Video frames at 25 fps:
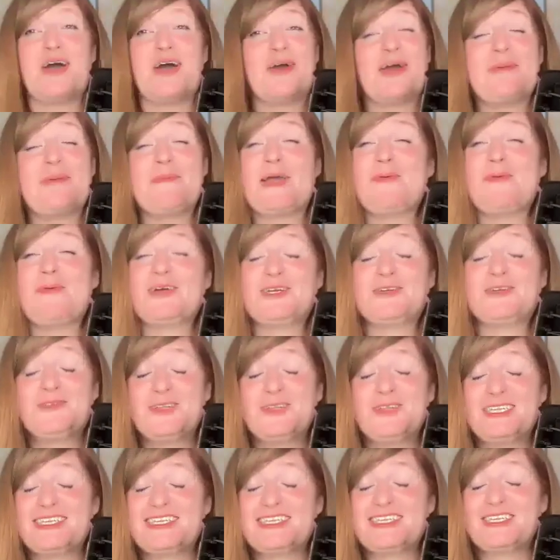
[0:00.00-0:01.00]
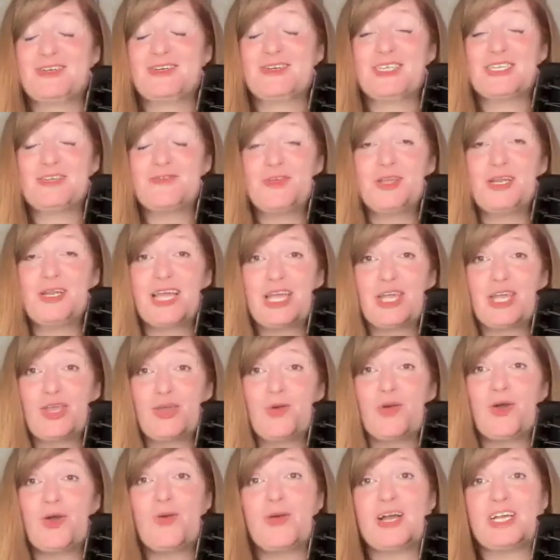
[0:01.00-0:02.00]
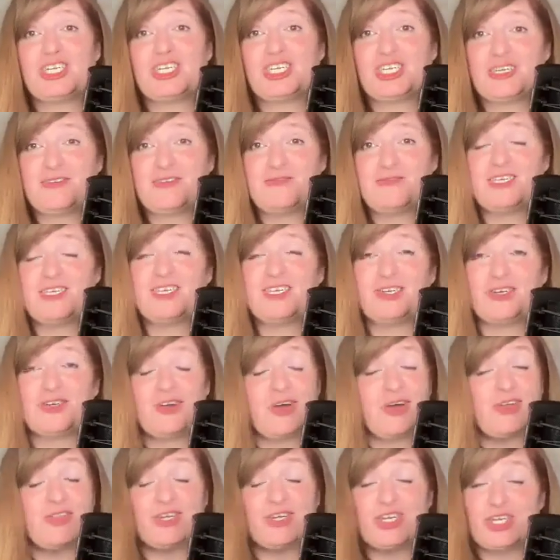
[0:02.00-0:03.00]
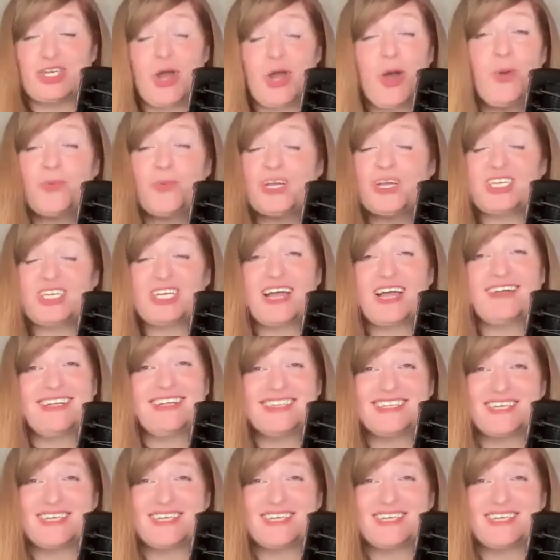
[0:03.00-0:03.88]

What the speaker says: All right, my wonderful listeners. If you'd like your question featured on the show, reach out at